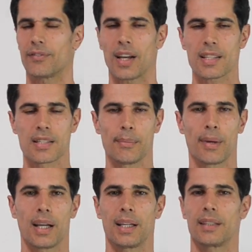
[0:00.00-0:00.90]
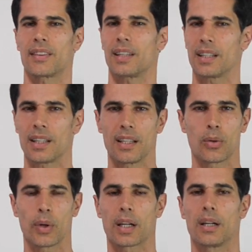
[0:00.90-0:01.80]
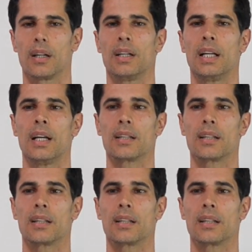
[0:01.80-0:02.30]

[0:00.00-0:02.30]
faster mind, thinking quicker,